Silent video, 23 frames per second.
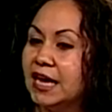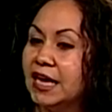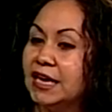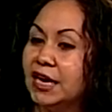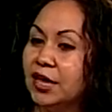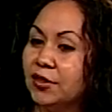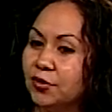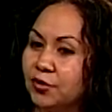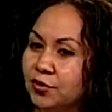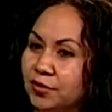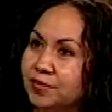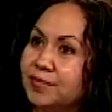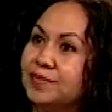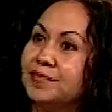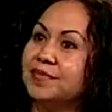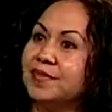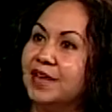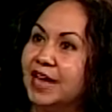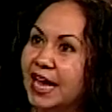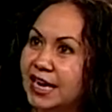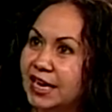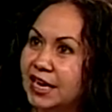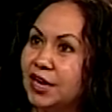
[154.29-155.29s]

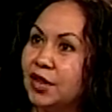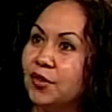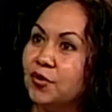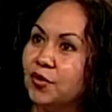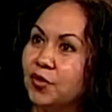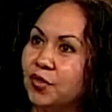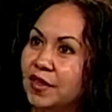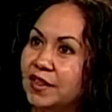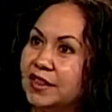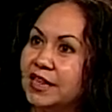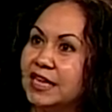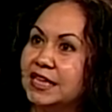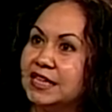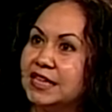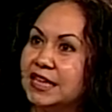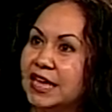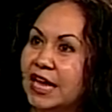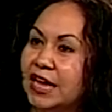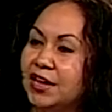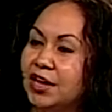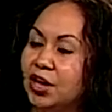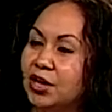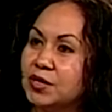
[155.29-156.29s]
another thing that
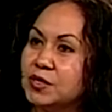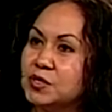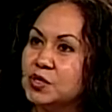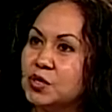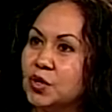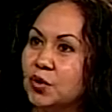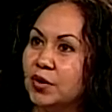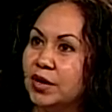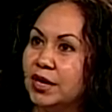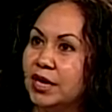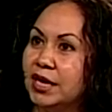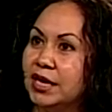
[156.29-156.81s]
they also,